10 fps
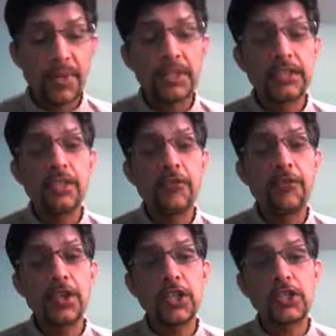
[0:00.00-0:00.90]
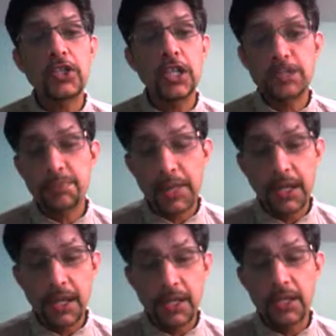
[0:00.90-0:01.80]
is the first day's
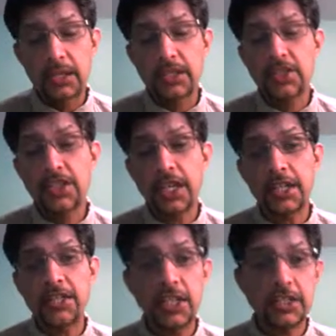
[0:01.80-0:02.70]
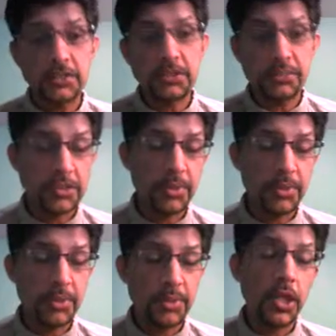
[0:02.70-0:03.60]
play in the second test match
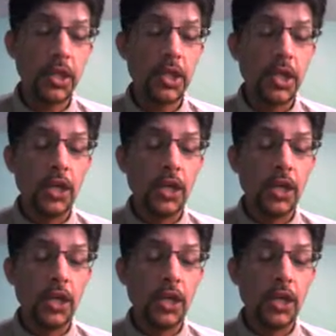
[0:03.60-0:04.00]
between